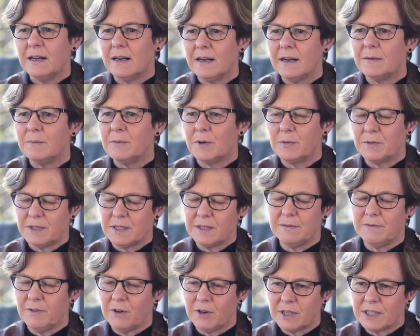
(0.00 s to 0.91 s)
I was
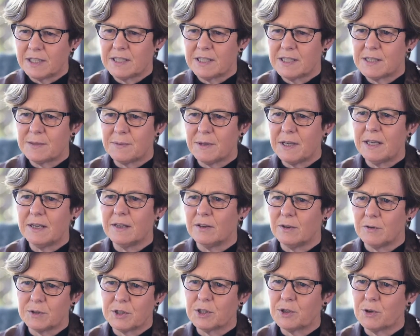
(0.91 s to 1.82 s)
invited to speak,
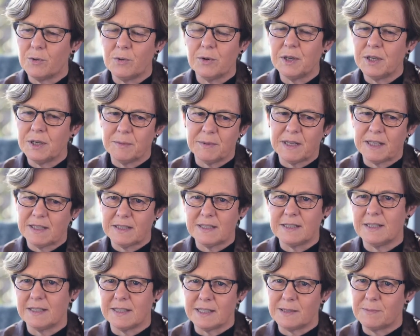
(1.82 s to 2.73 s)
and I was talking about
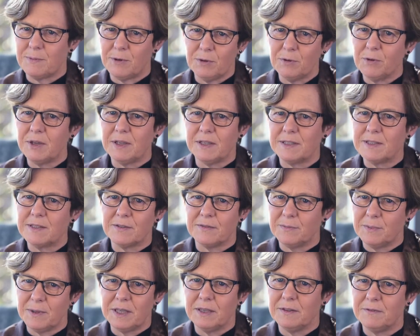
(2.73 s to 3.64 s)
this experience
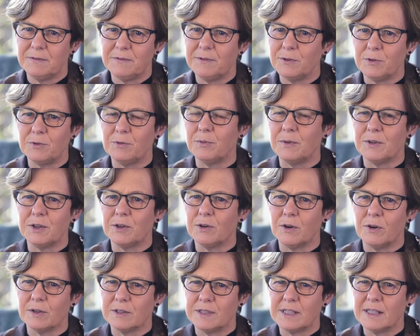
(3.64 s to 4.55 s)
of being filled with
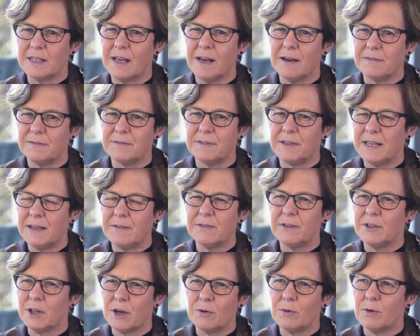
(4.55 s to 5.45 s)
God's love,
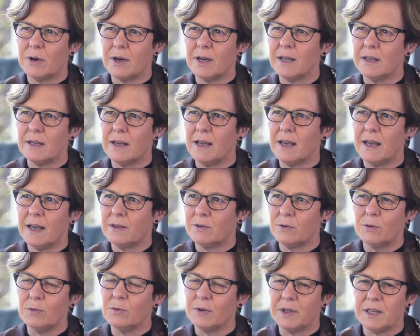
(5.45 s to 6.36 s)
even though I
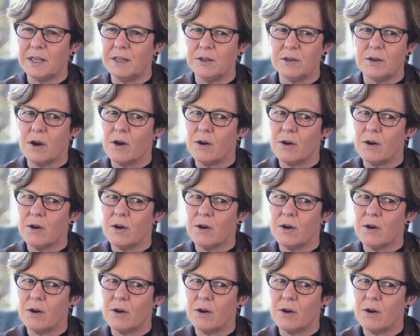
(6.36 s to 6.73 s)
had already